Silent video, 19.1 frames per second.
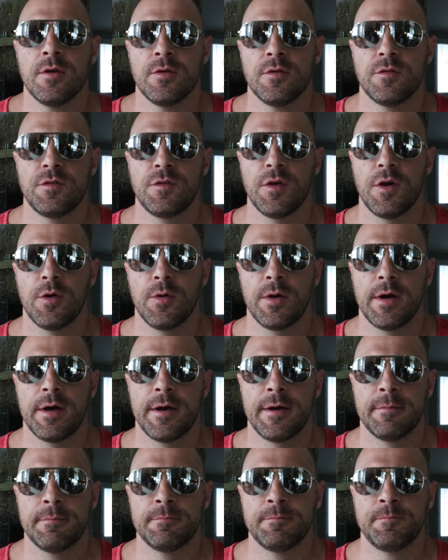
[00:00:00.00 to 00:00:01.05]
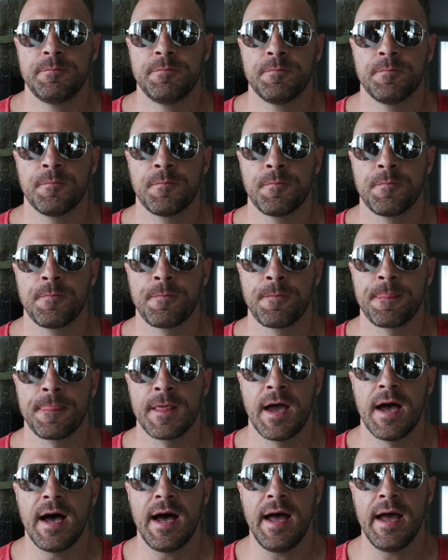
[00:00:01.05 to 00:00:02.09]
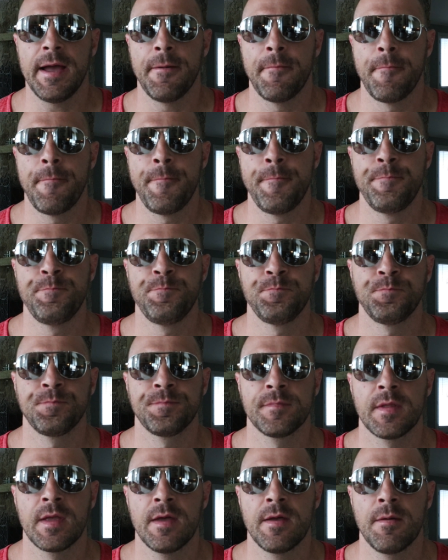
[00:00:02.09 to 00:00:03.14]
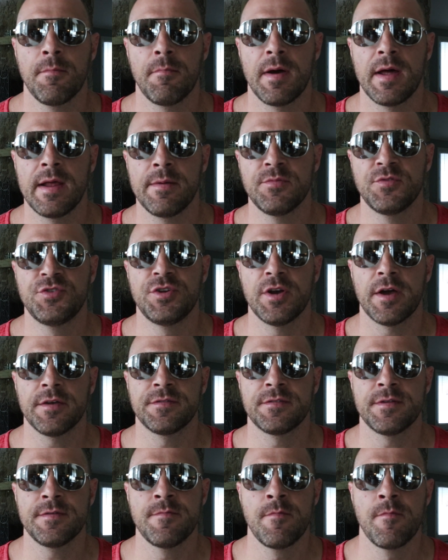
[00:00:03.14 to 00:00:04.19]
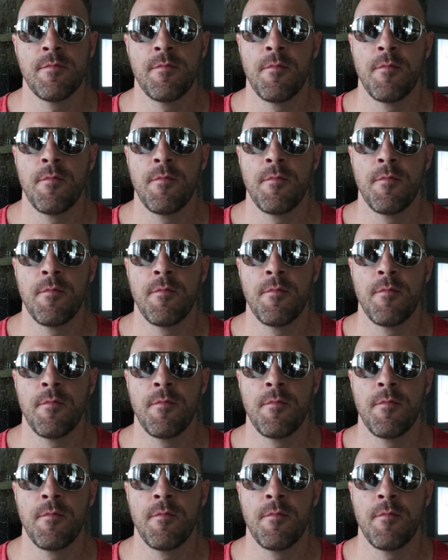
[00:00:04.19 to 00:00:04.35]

So, hi, my name is Justin.